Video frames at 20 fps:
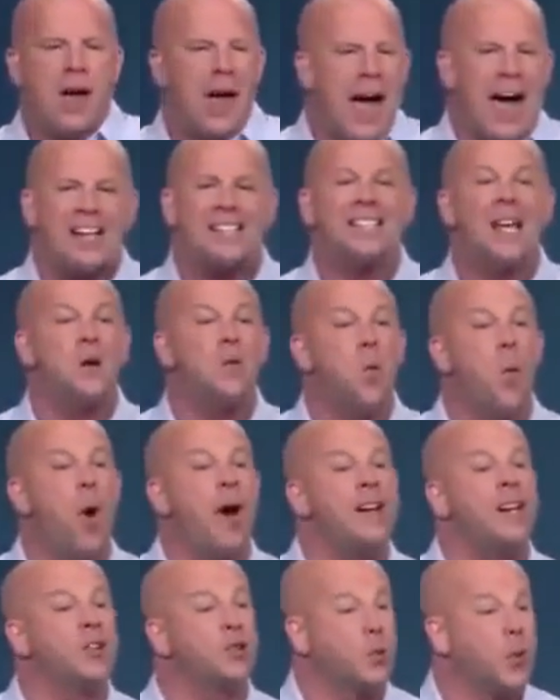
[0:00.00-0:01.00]
I say
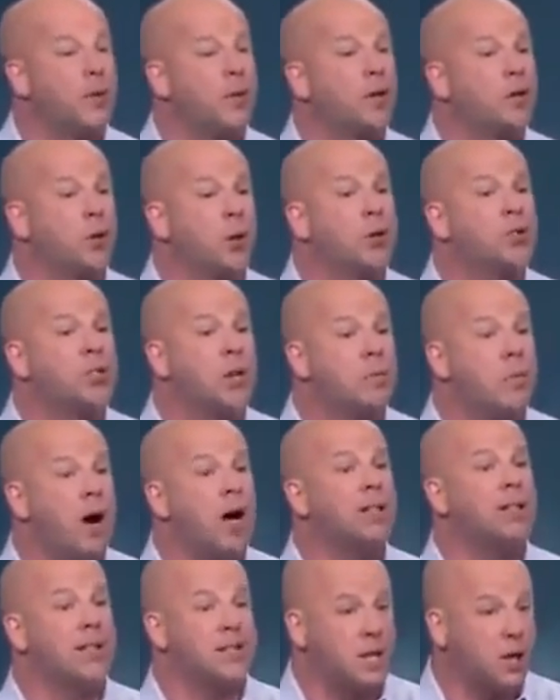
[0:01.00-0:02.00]
1 to 3 recruits a
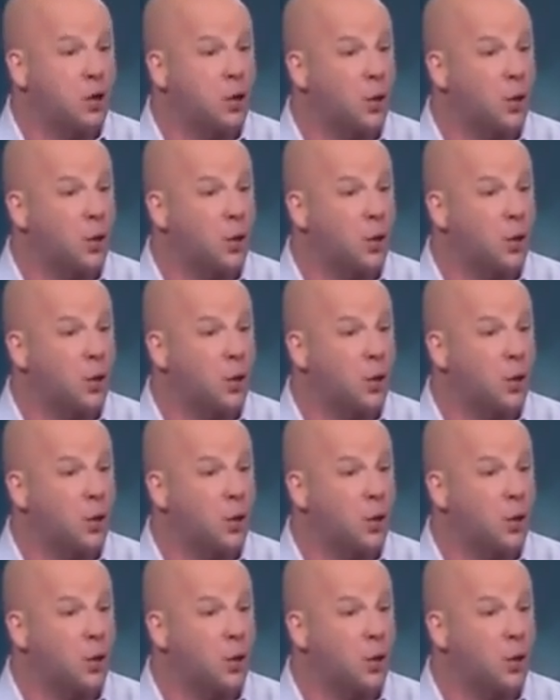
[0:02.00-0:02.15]
month is a